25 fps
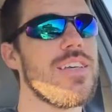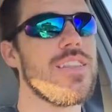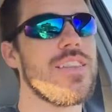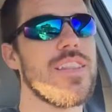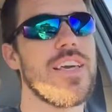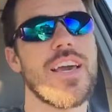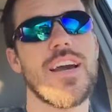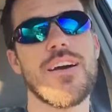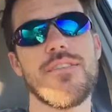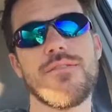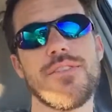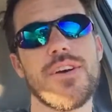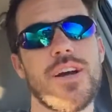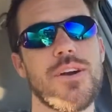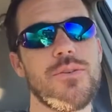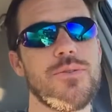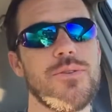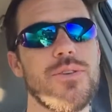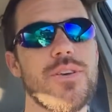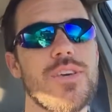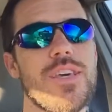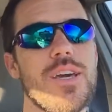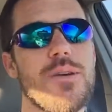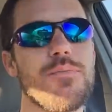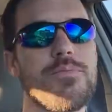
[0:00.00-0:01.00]
They have not
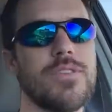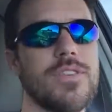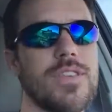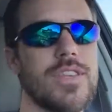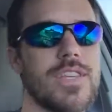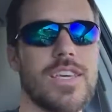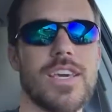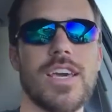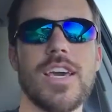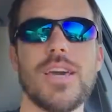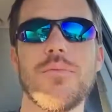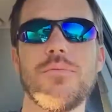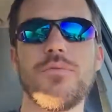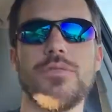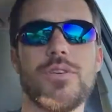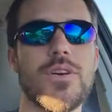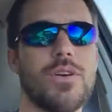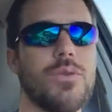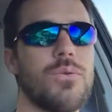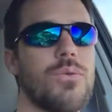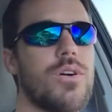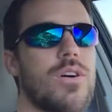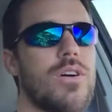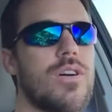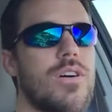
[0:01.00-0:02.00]
really kept in the game very
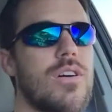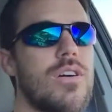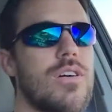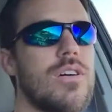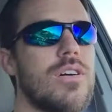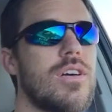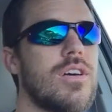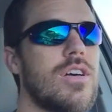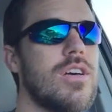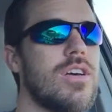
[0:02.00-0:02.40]
well.